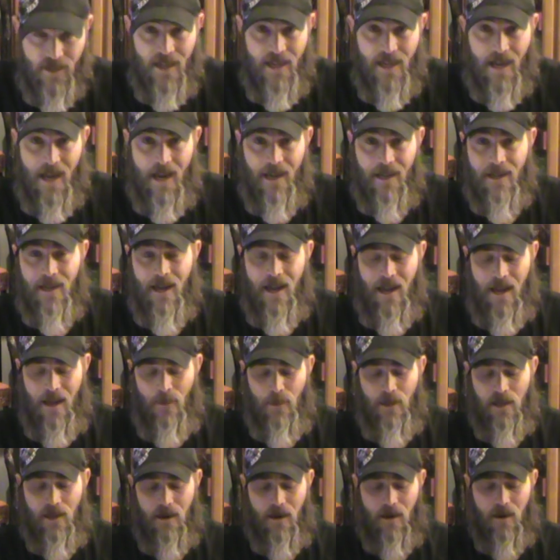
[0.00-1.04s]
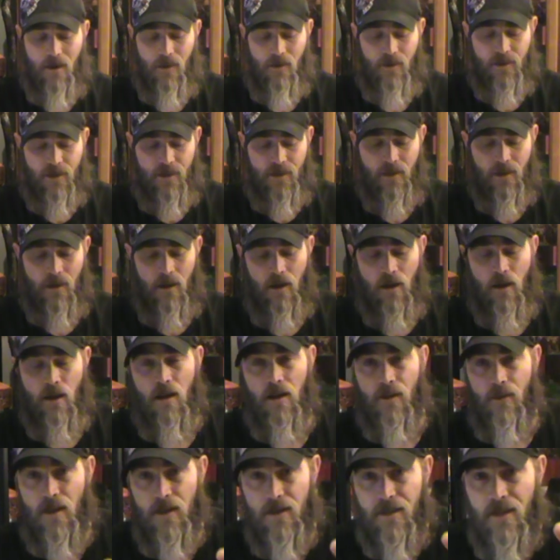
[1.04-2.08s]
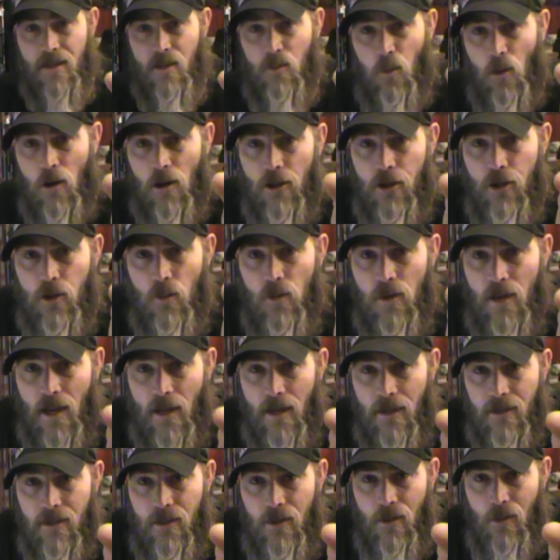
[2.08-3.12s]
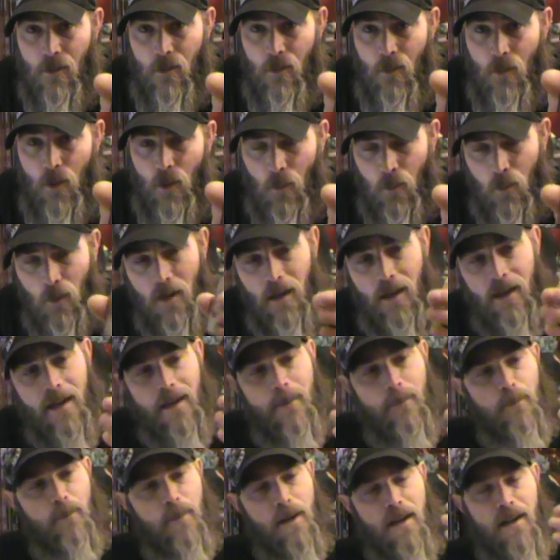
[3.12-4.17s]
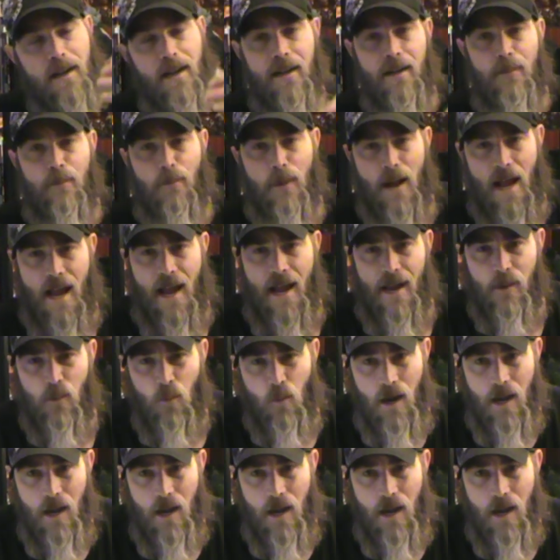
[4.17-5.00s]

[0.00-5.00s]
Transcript: in the uncommon cards, this is where you get to the really big bad